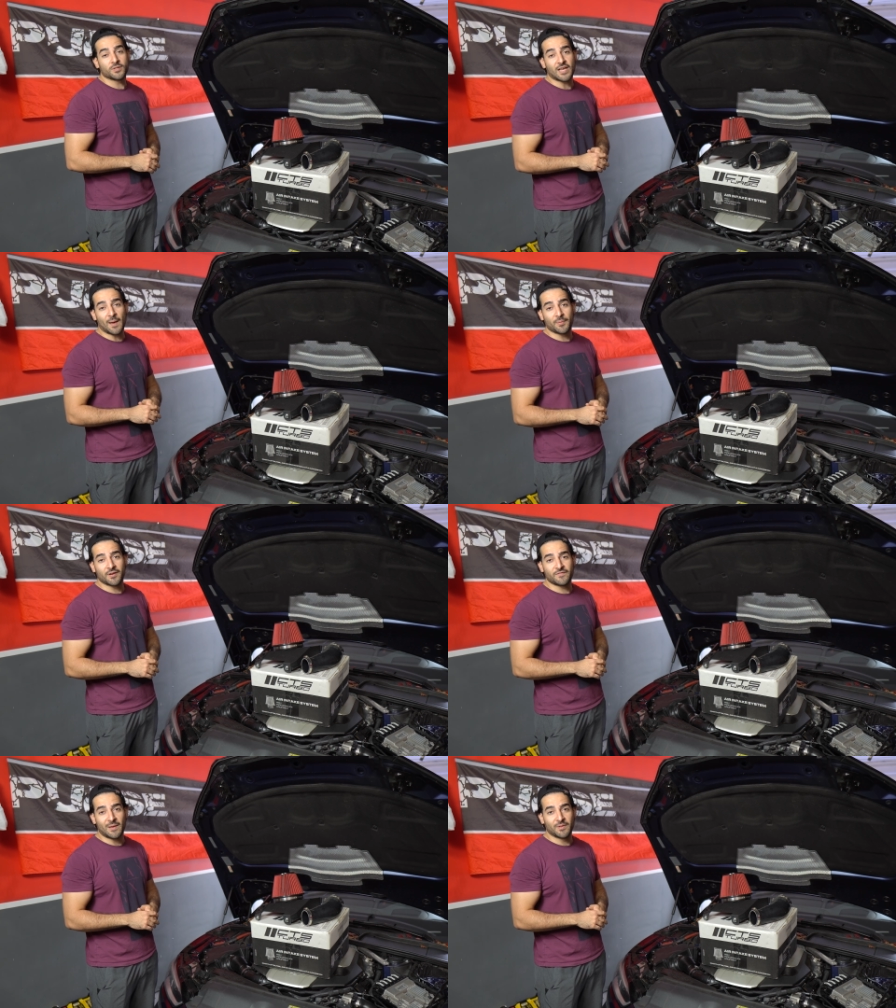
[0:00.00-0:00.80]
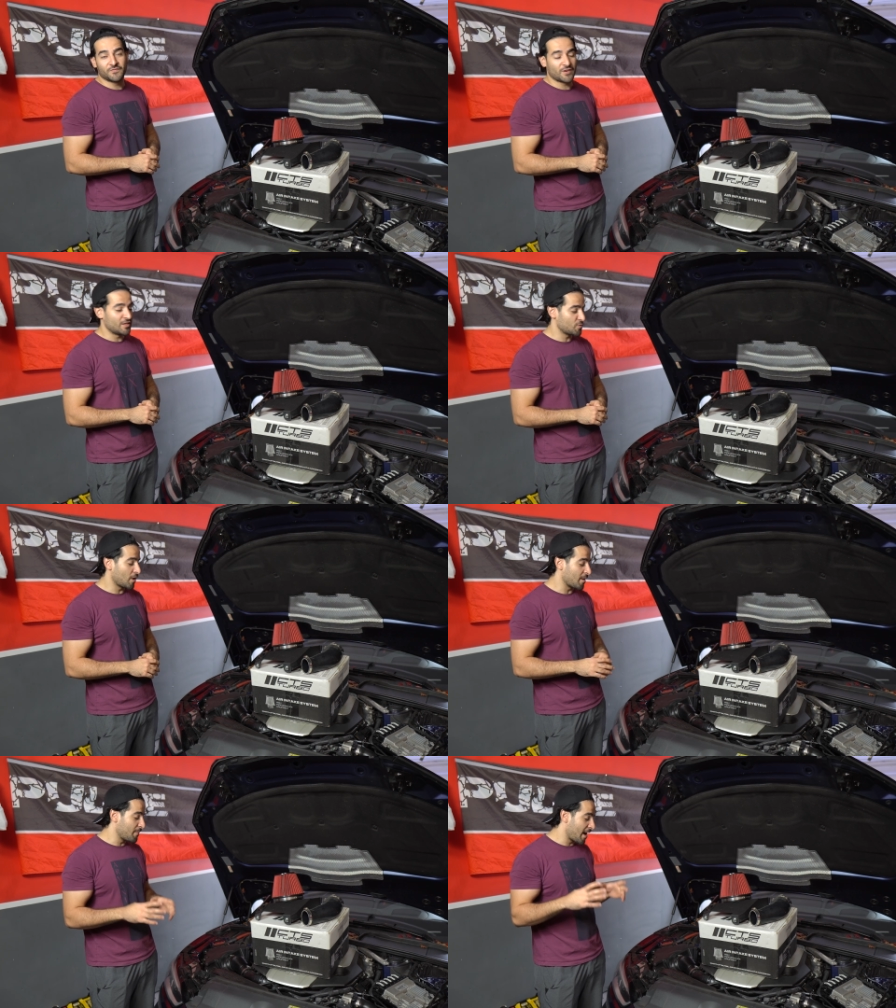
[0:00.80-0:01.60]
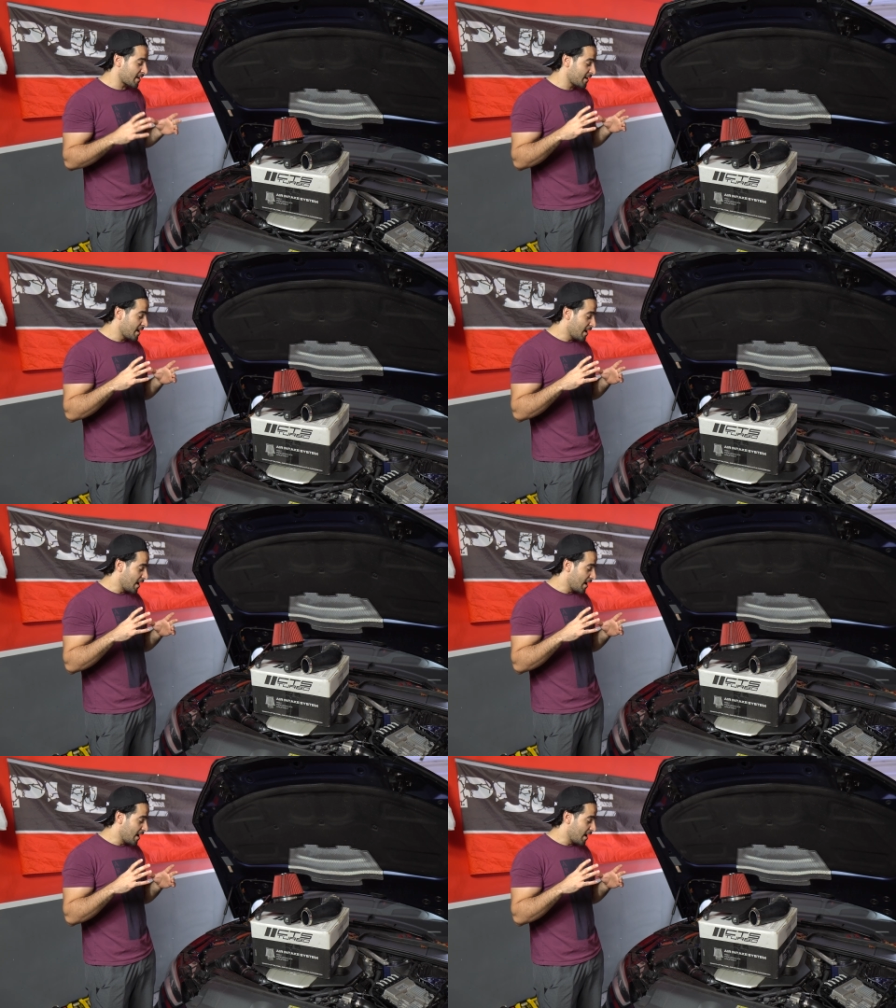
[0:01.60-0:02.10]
What's happening, family and friends? Welcome back.